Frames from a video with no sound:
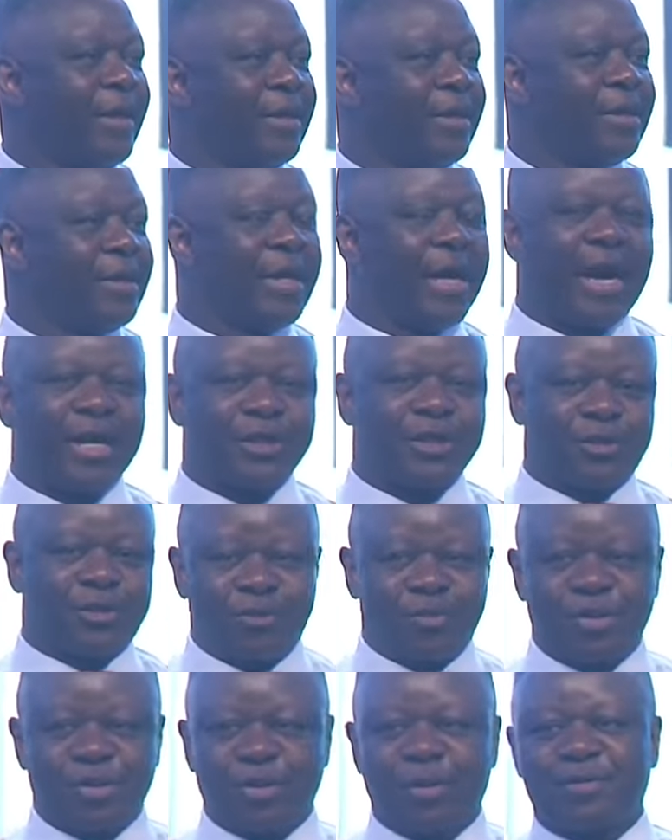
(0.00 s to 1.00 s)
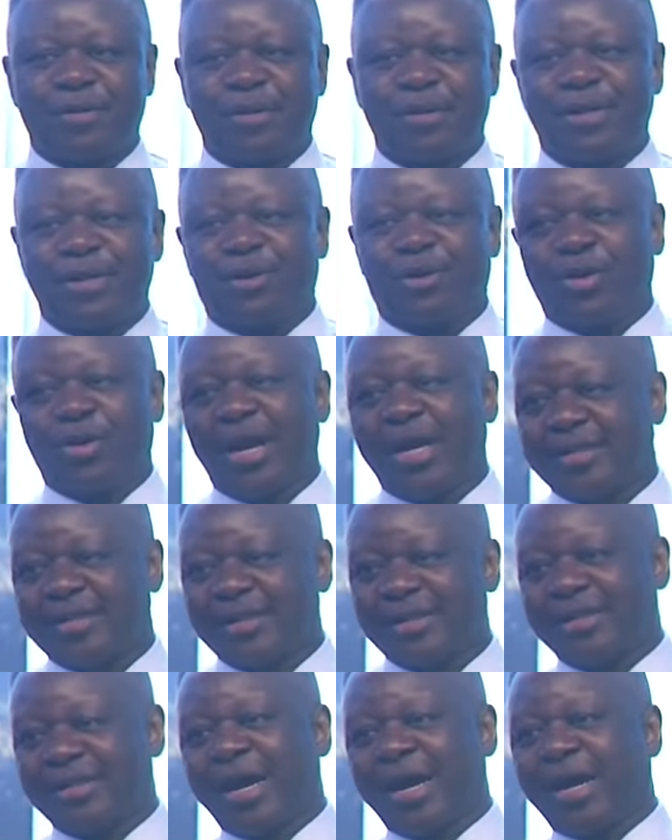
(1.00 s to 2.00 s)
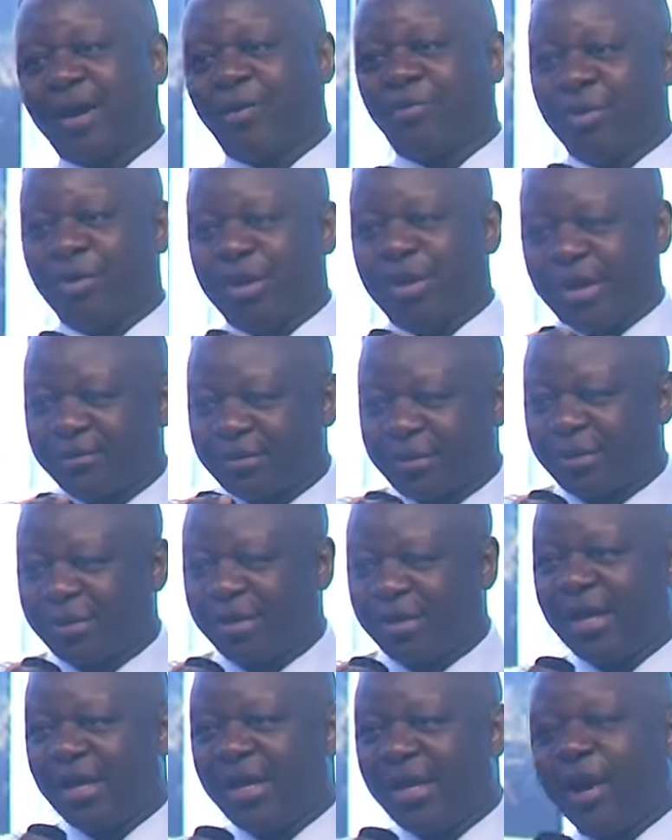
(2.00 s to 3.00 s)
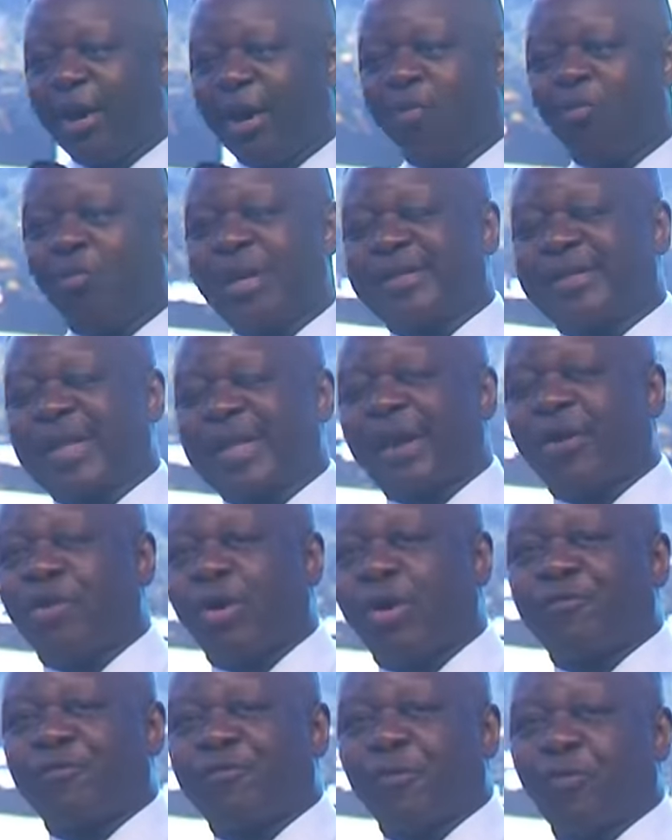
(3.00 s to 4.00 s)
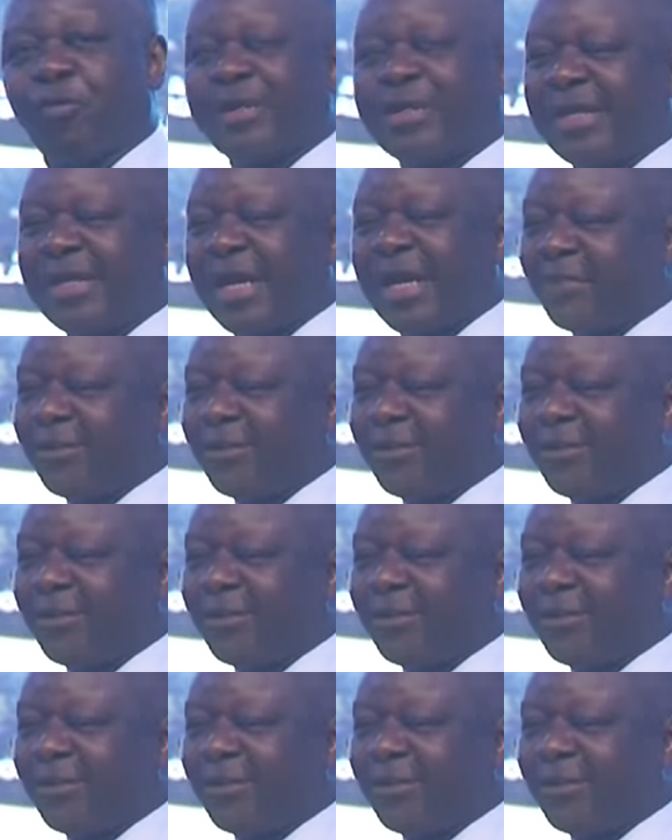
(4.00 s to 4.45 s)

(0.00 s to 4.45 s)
the Archbishop Nicholas Duncan Williams. And we thank God for what he has